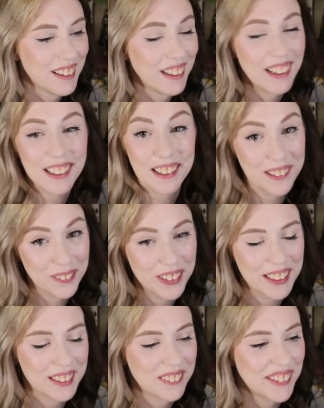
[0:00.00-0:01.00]
lucky to be
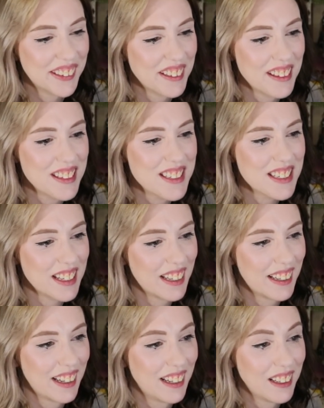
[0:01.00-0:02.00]
here because
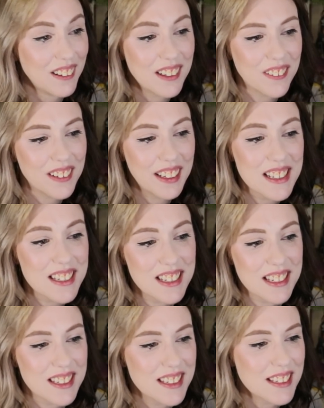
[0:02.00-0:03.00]
not everyone gets
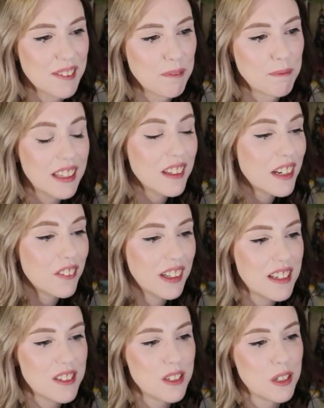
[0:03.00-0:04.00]
this. Not everyone
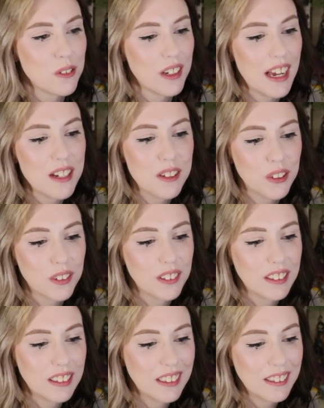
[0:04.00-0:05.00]
gets to do what I do
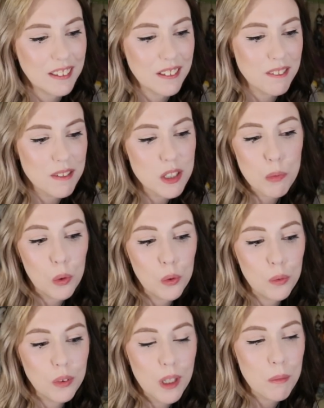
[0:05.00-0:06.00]
in
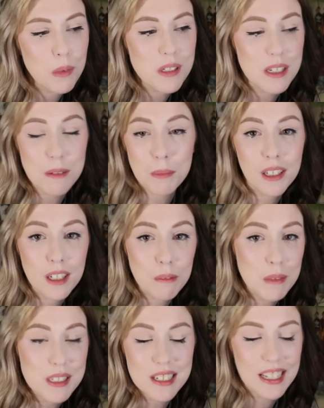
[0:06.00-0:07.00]
small numbers, in big
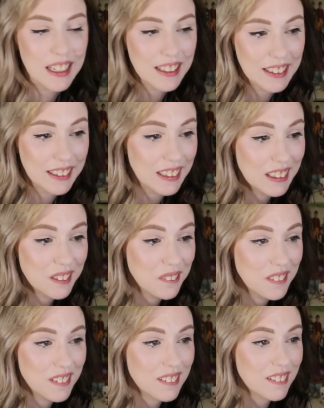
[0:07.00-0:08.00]
numbers, in anything. Like, no
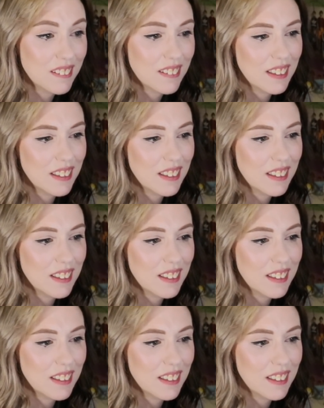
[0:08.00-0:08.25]
one,